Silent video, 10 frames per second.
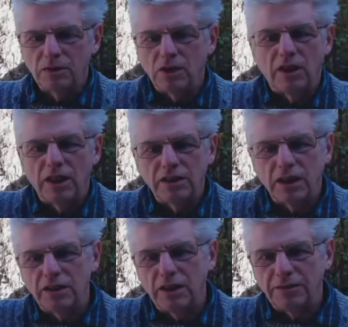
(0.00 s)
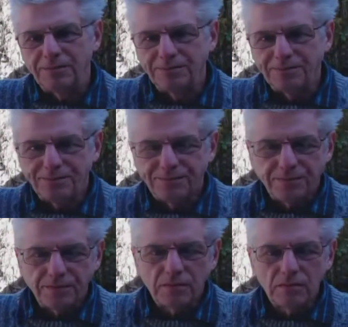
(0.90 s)
start next Saturday.
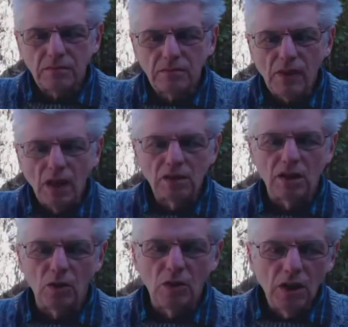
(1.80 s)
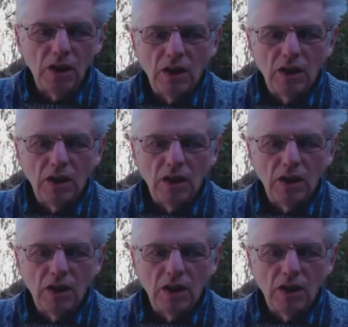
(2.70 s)
So